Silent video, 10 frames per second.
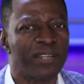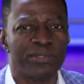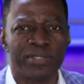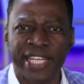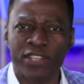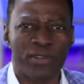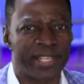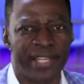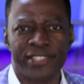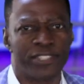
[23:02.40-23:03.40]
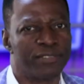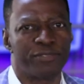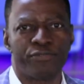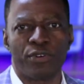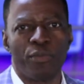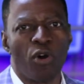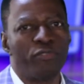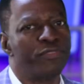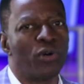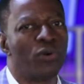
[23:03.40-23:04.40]
now to take your attention from
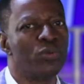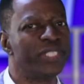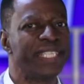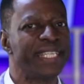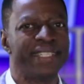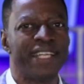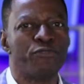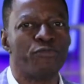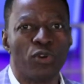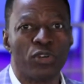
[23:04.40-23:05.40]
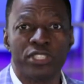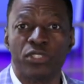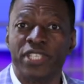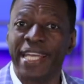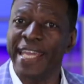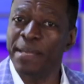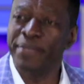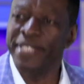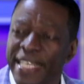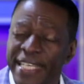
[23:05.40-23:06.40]
off your own need and focus it on the
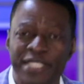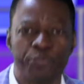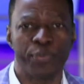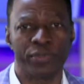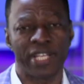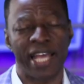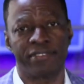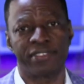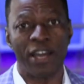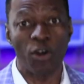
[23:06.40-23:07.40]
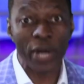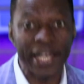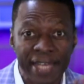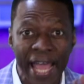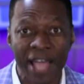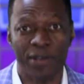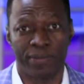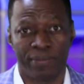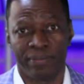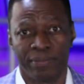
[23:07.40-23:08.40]
emptiness in people's lives right now.
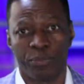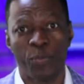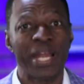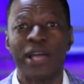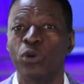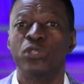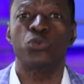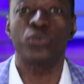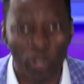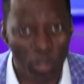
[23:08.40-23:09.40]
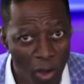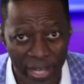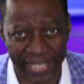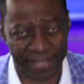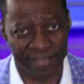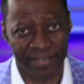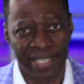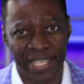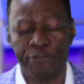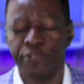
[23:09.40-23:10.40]
People are going through a lot.
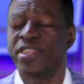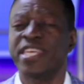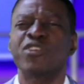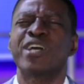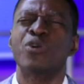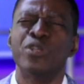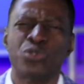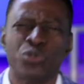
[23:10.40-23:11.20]
If you think you are going